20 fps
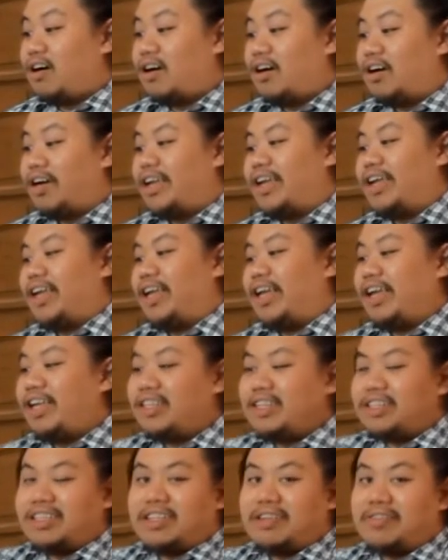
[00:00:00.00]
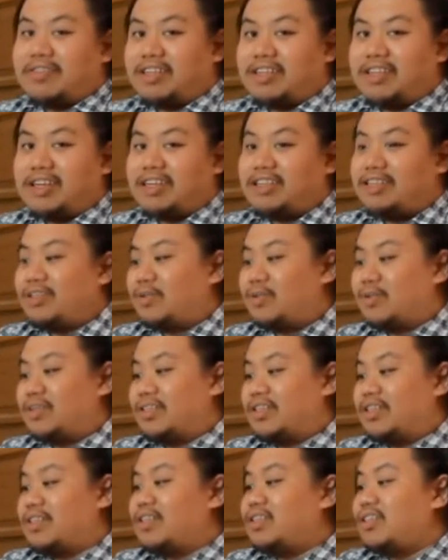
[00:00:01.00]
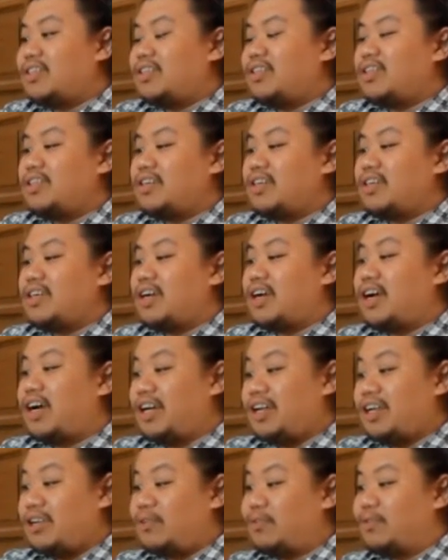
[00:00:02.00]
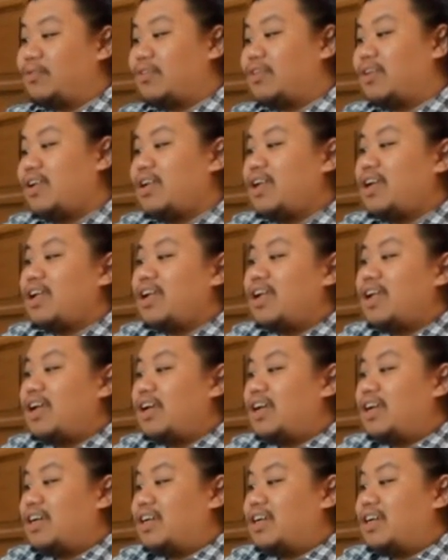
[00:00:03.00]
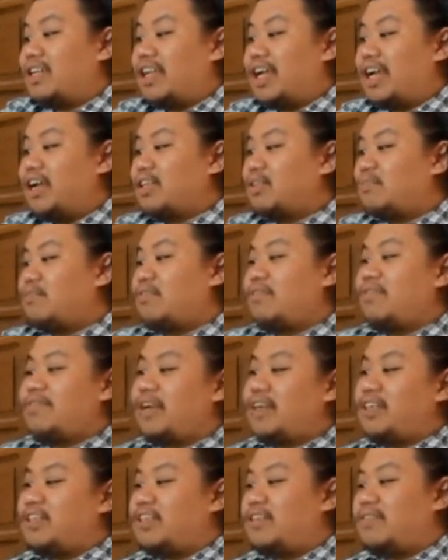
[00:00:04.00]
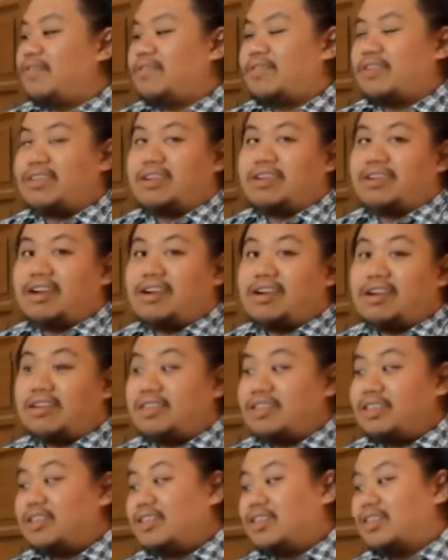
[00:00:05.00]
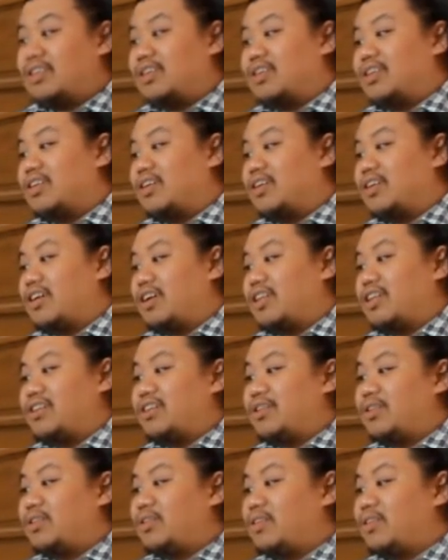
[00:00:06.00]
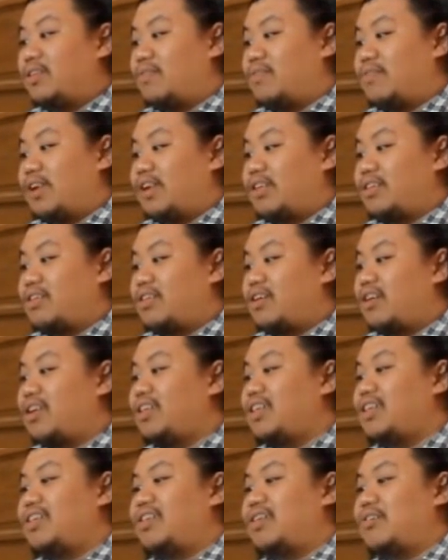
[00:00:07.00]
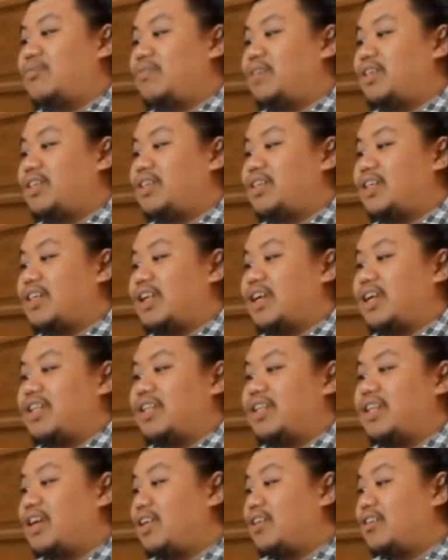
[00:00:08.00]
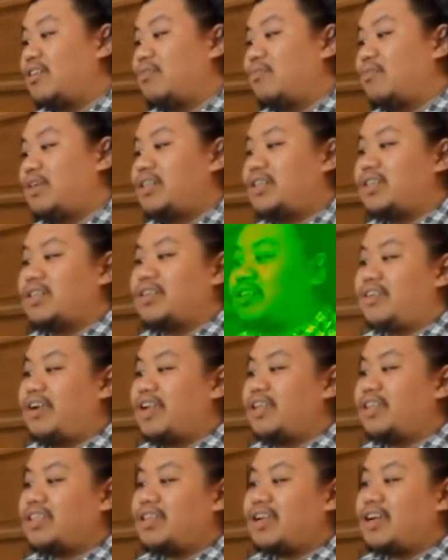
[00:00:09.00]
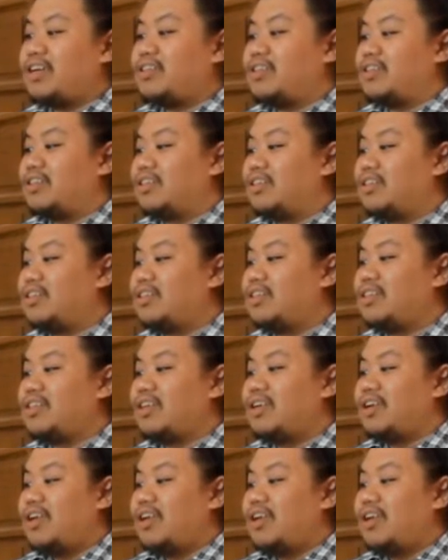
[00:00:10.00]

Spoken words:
RA 8792 is, I quote, an act providing for the recognition and use of electronic commercial and non-commercial transactions,